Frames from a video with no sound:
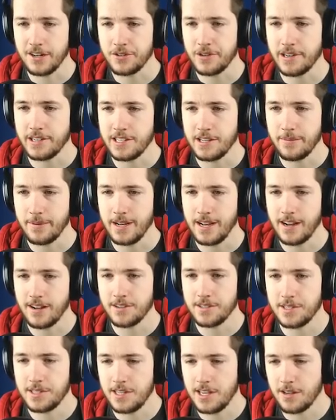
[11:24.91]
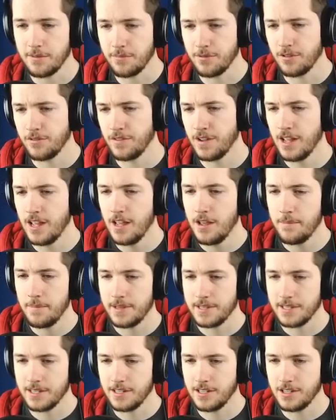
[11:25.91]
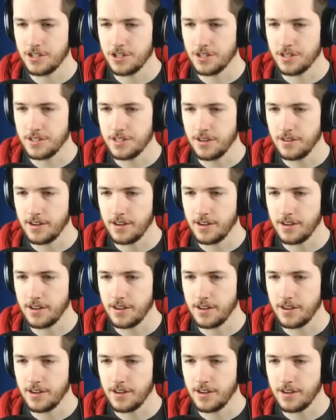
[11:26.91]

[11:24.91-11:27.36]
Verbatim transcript: Try examining houses, see how to improve peasant conditions.